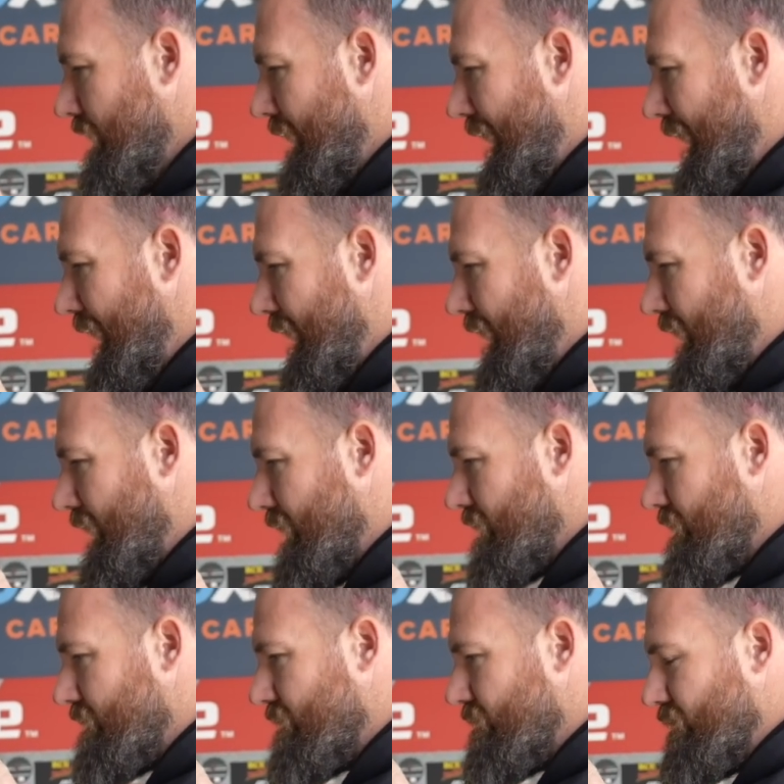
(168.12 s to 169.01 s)

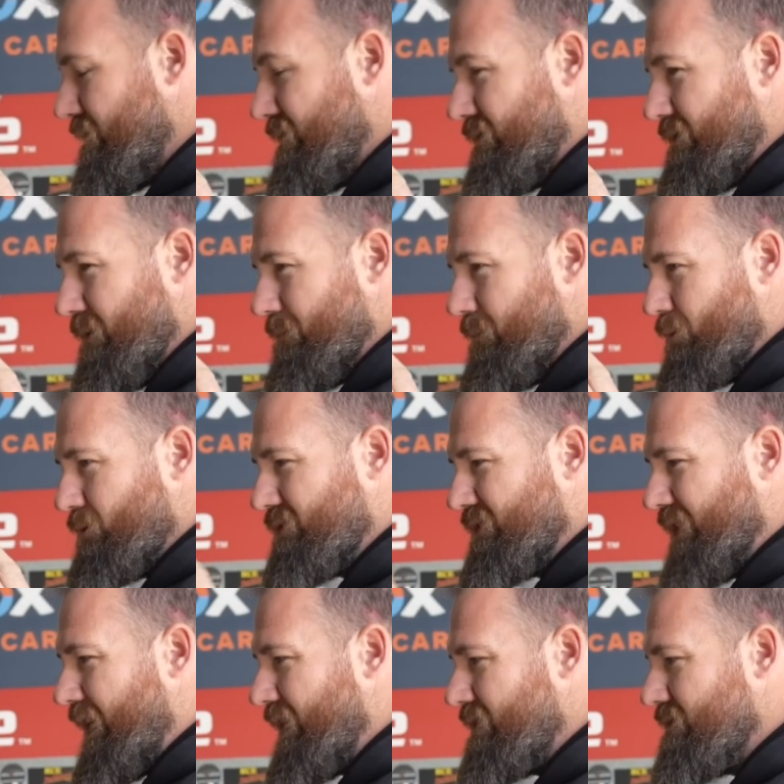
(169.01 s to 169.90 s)
and the
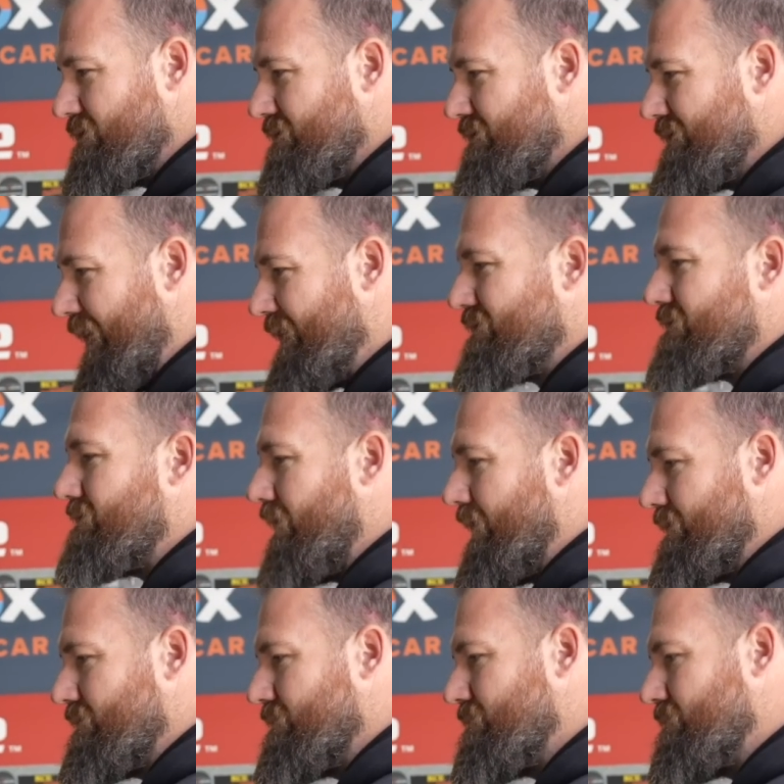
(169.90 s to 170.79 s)
boost gauge dash
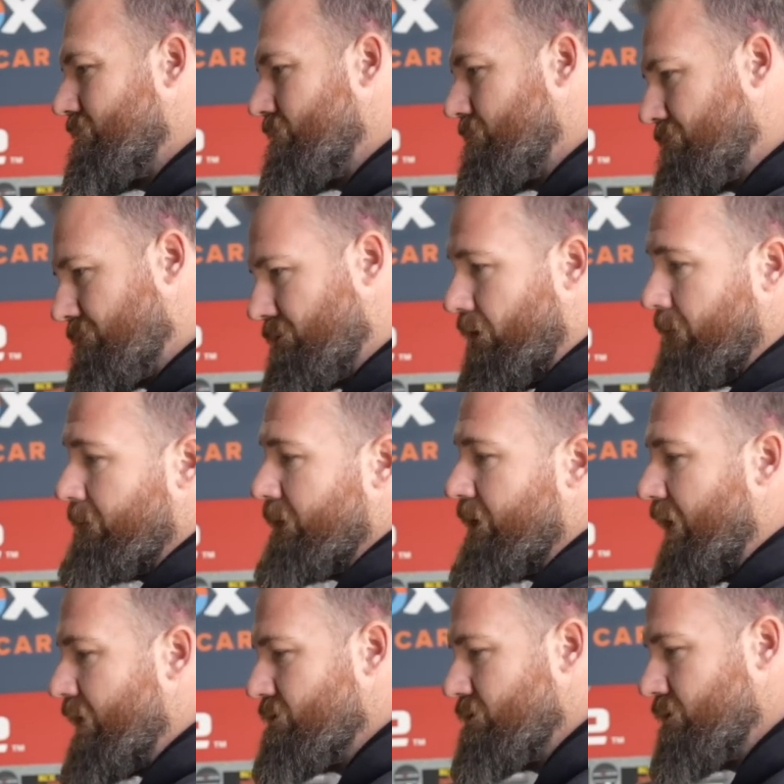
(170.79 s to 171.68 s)
lights from
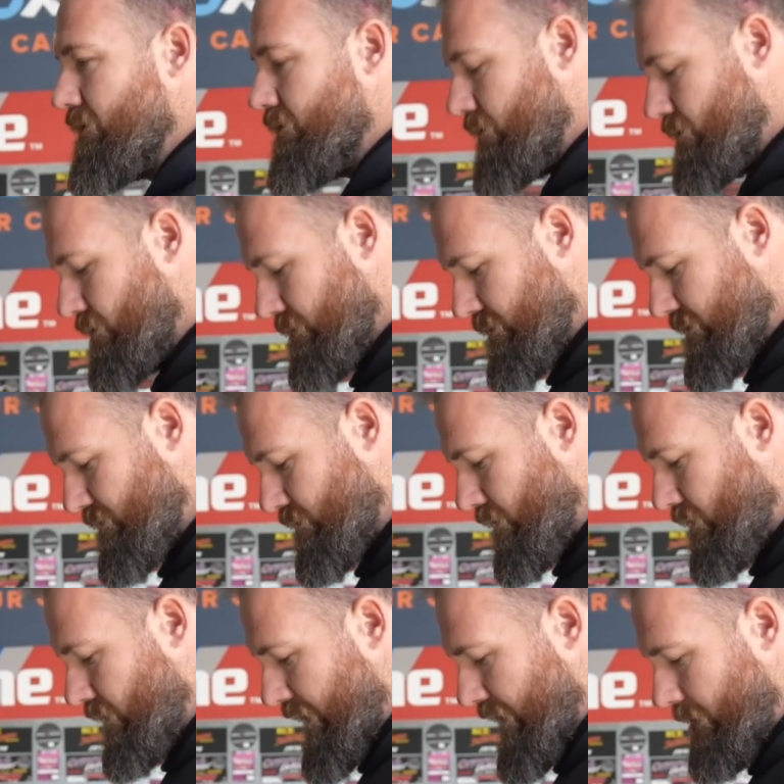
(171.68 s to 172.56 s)
the head unit loom as
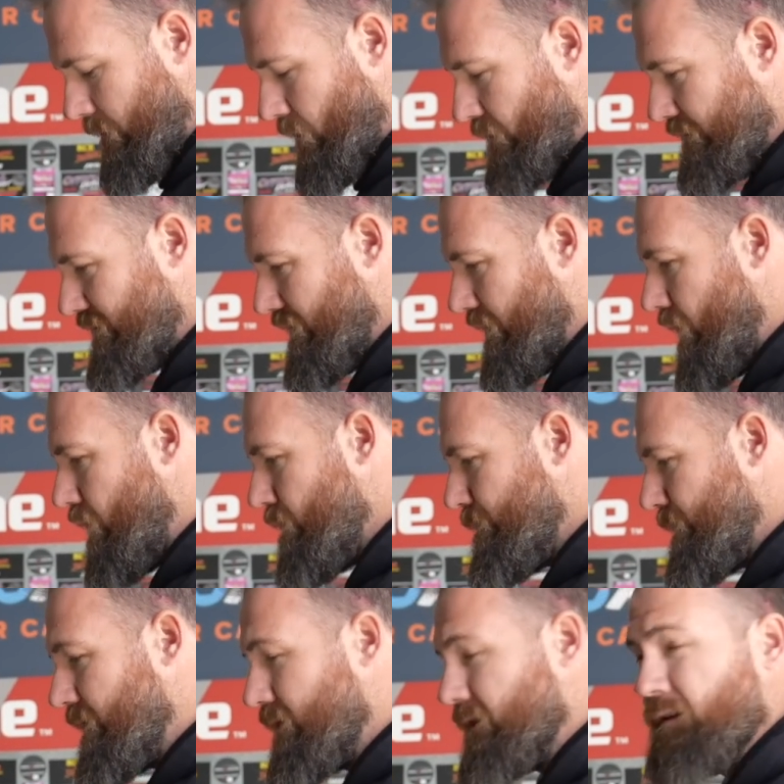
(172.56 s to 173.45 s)
well. And I'm also
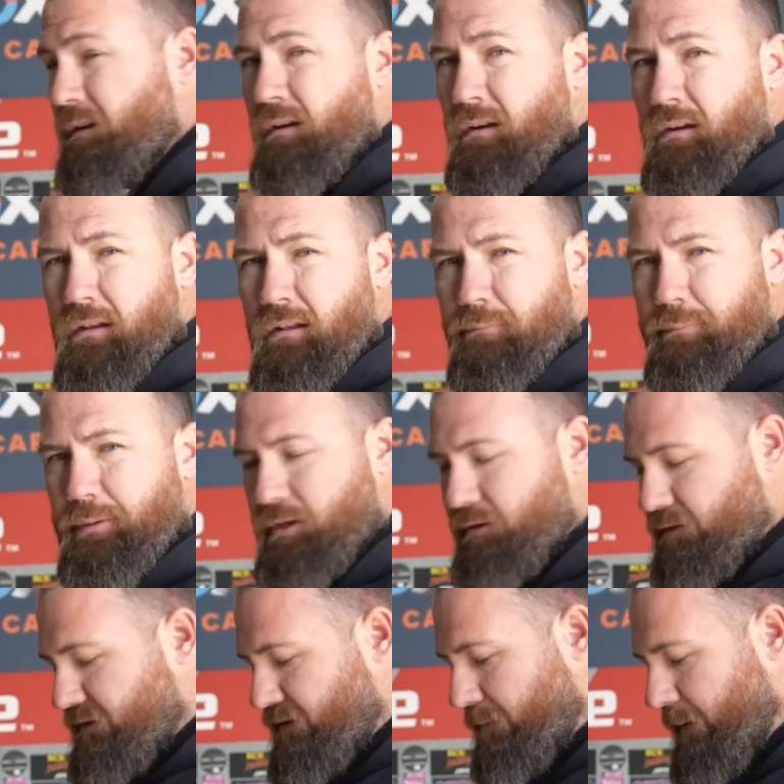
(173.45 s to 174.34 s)
hoping,
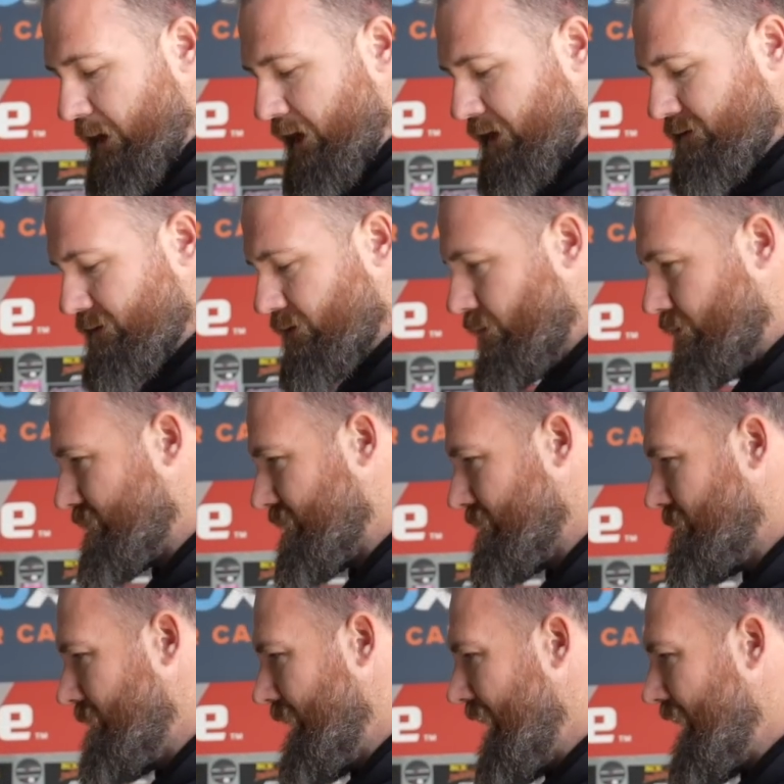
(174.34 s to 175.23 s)
because Japan's
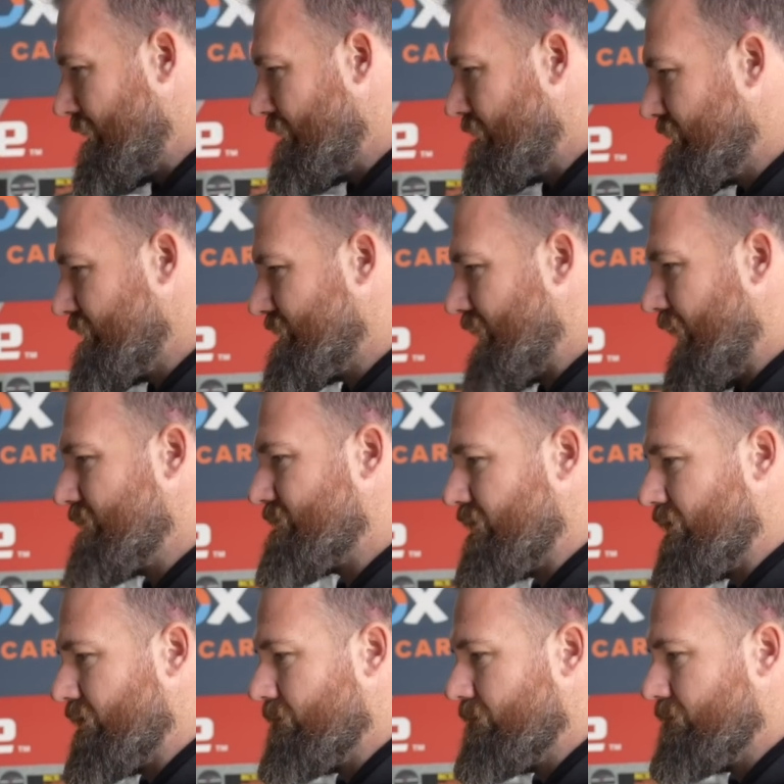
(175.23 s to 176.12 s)
awesome and this has
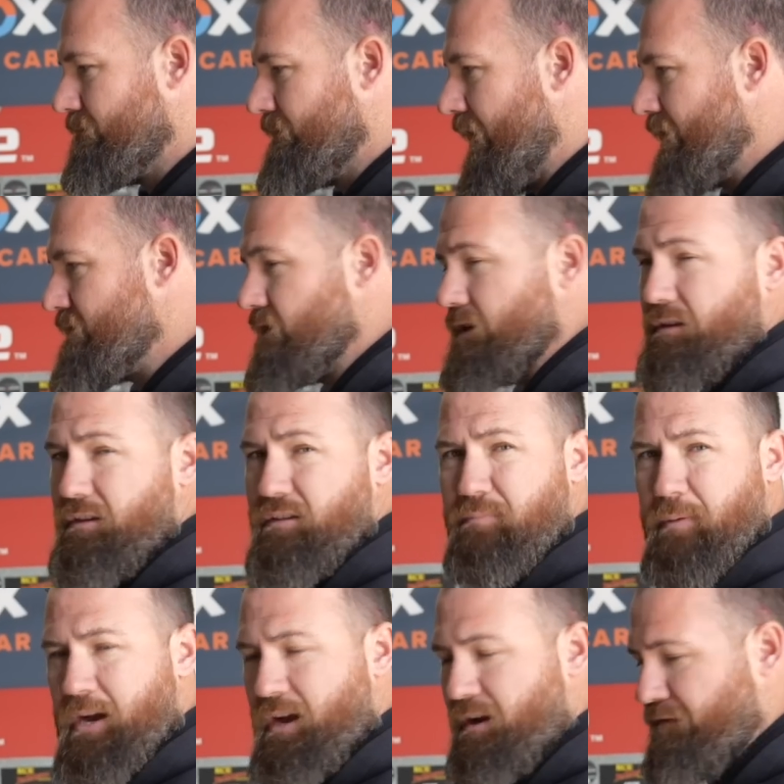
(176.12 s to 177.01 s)
a head unit
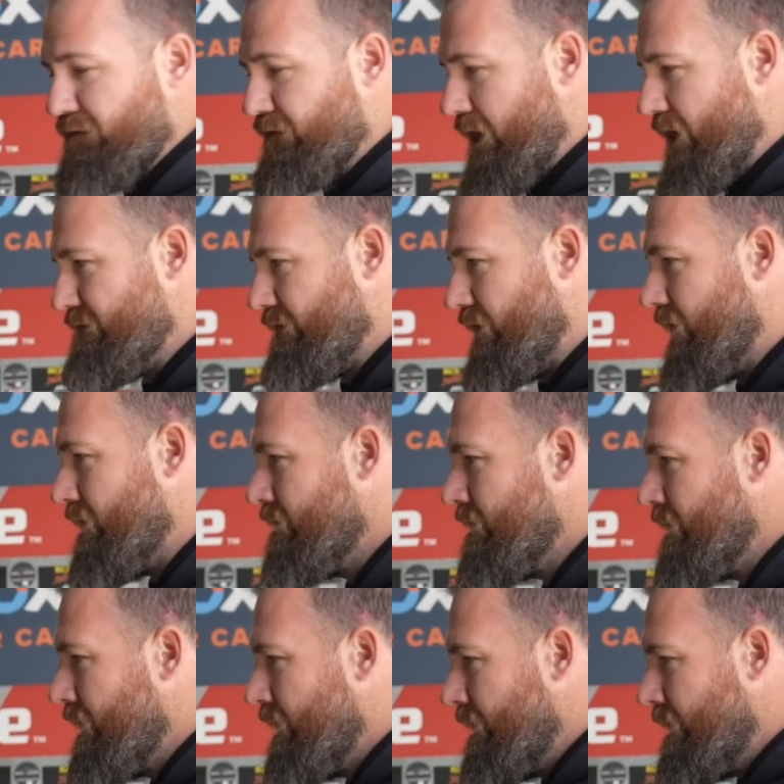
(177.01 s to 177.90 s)
that's been in it forever,
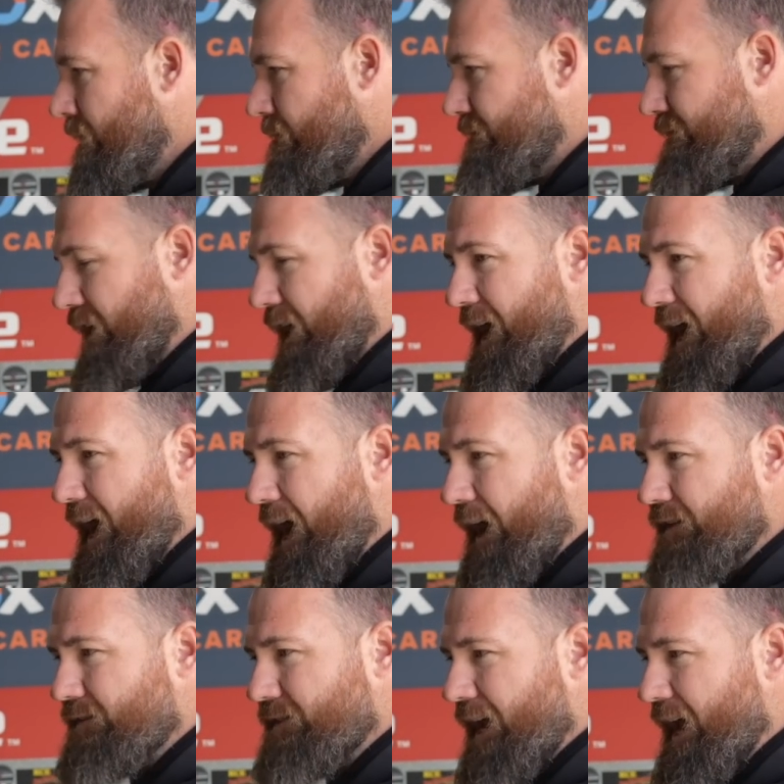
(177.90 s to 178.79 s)
that it
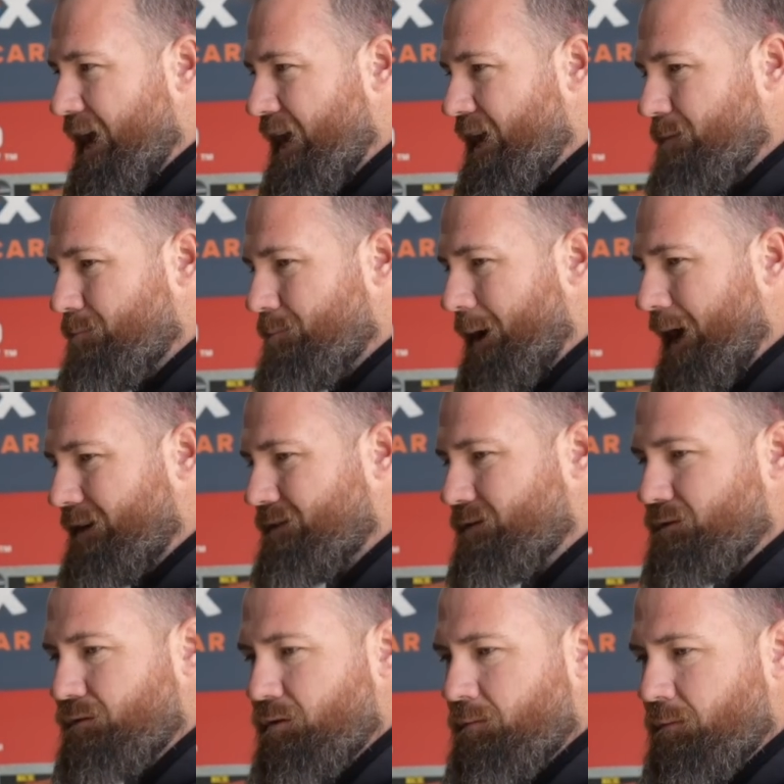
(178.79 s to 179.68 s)
has a
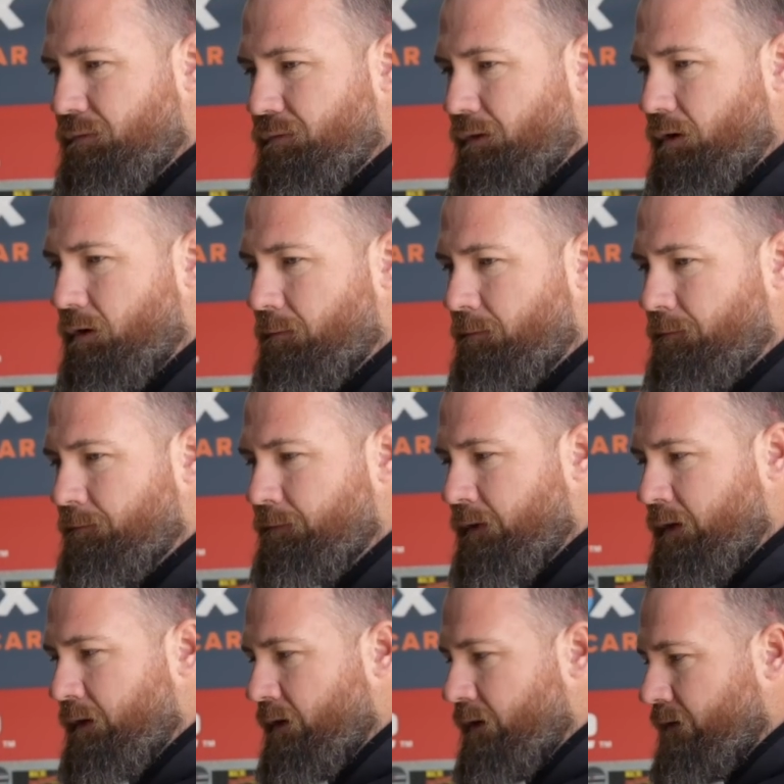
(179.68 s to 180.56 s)
patch loom from
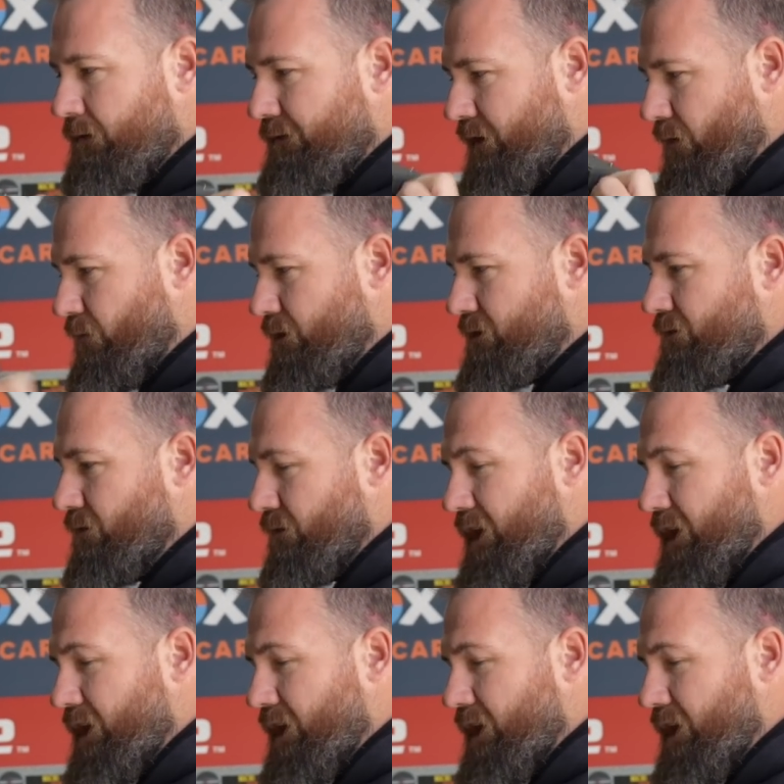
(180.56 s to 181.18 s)
the original